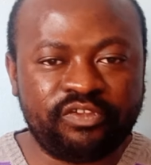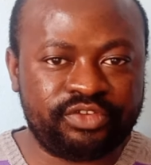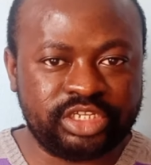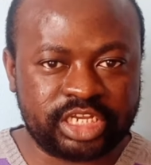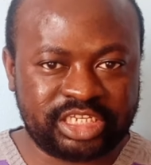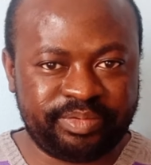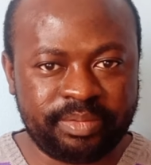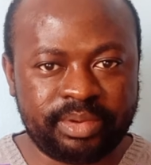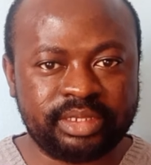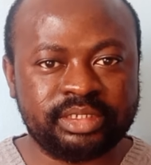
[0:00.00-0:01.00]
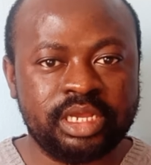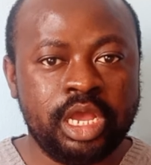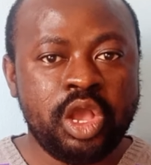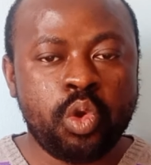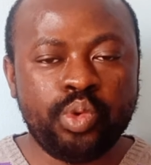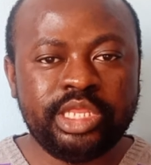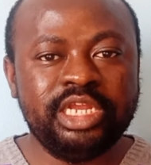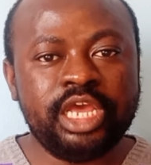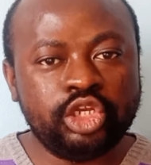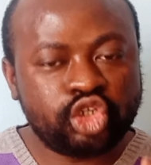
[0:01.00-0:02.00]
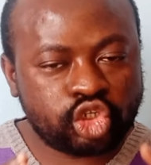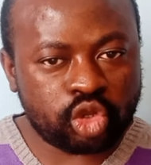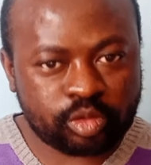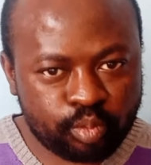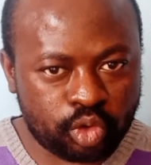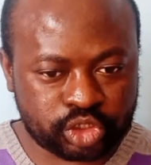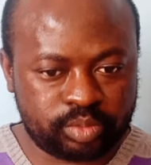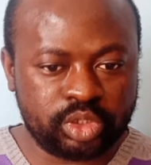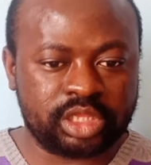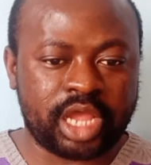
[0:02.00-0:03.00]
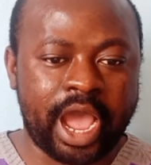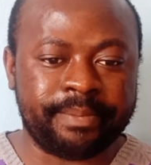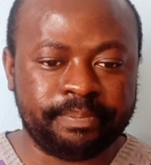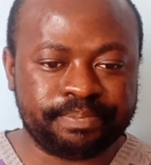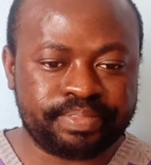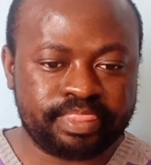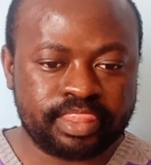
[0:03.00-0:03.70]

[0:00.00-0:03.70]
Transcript: of research papers within a short possible time.